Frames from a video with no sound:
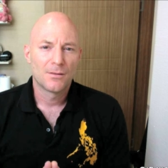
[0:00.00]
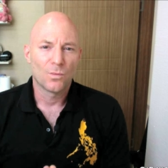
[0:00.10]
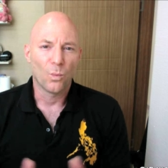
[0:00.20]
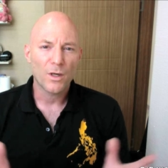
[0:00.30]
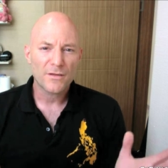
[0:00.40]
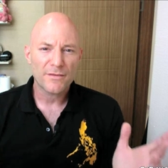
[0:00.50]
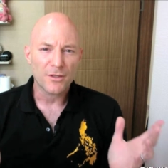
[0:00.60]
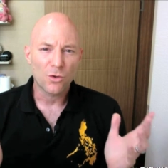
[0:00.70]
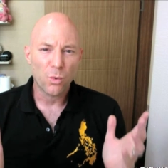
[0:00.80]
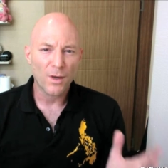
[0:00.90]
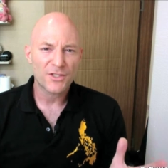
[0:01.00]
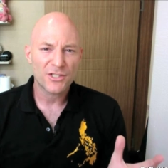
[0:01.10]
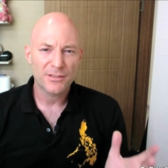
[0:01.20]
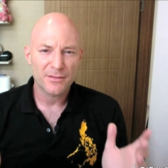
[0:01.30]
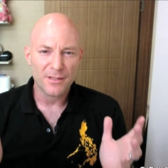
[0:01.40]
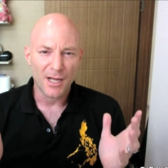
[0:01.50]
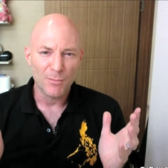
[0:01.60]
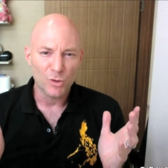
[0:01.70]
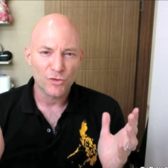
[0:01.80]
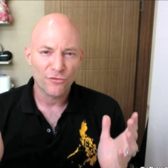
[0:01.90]
One of the questions
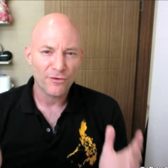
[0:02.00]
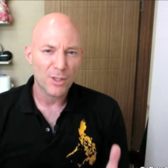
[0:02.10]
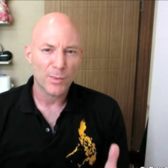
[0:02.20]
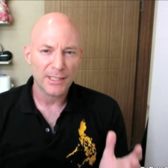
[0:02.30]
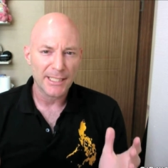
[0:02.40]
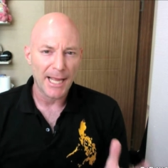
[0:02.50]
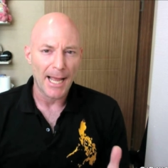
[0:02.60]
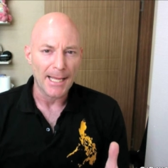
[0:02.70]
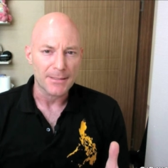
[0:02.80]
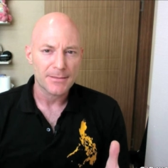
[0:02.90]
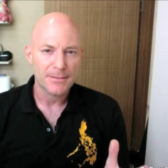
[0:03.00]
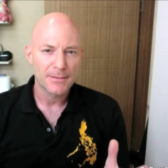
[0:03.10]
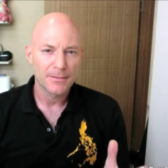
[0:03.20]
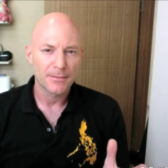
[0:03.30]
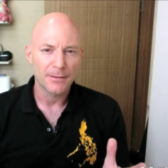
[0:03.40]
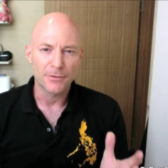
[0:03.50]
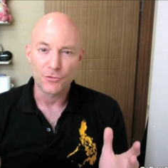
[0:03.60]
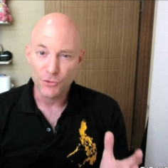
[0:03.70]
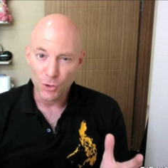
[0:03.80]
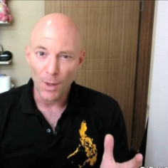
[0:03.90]
I'm most frequently asked
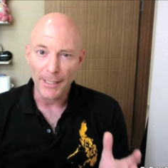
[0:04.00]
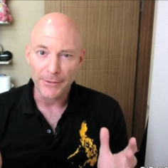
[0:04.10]
is, do I